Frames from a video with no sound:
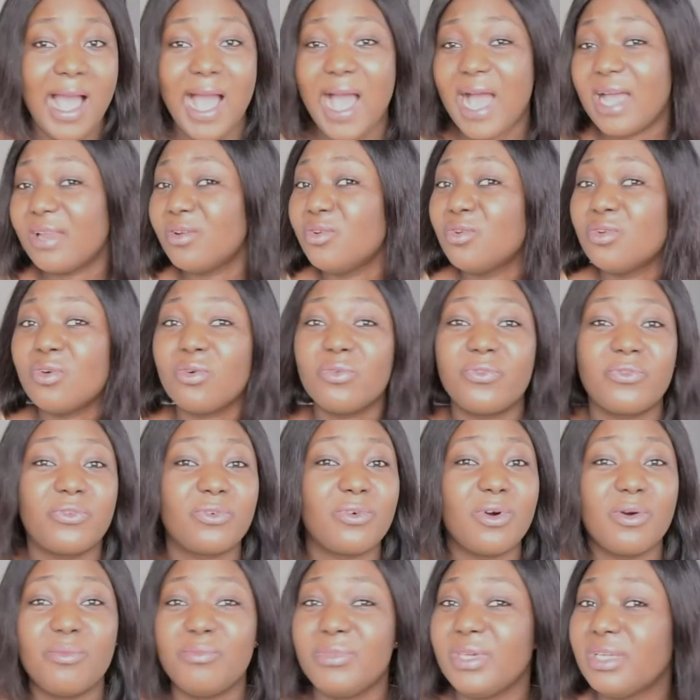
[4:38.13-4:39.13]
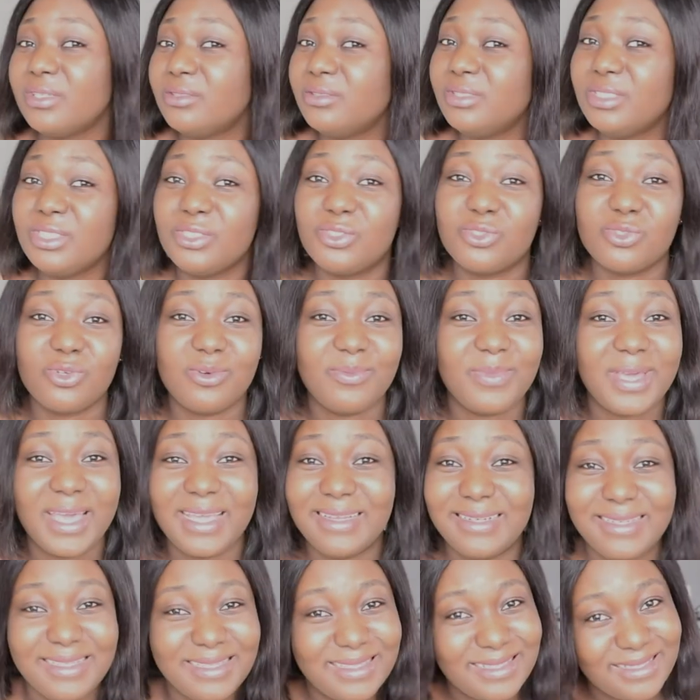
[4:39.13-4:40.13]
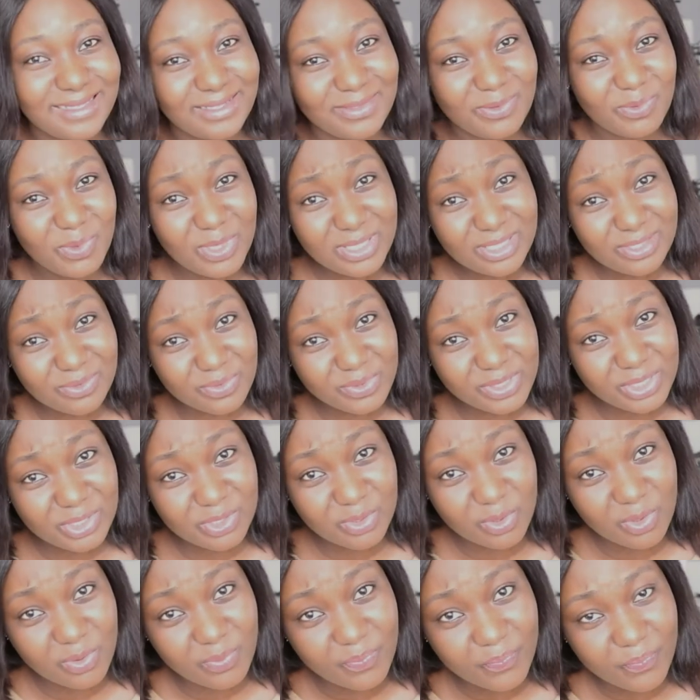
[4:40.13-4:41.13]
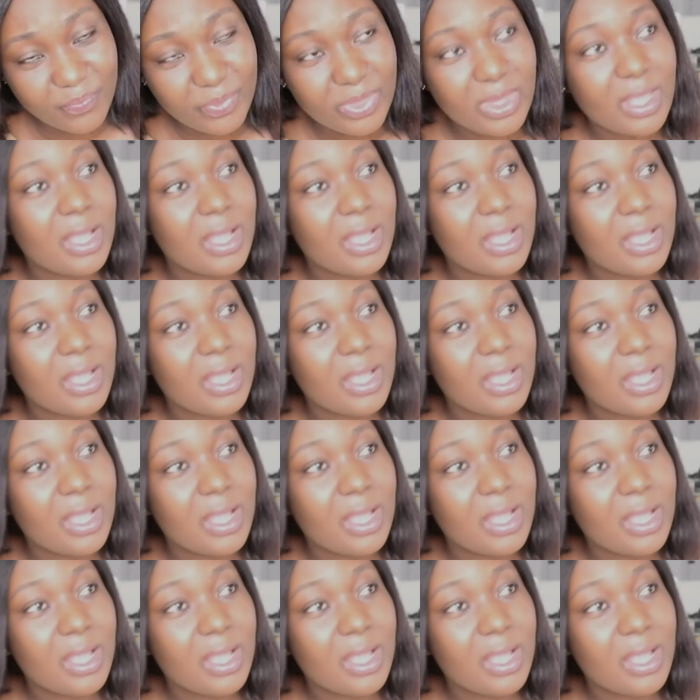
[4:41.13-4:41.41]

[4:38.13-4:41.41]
I know from a rich home anything. Which rich home?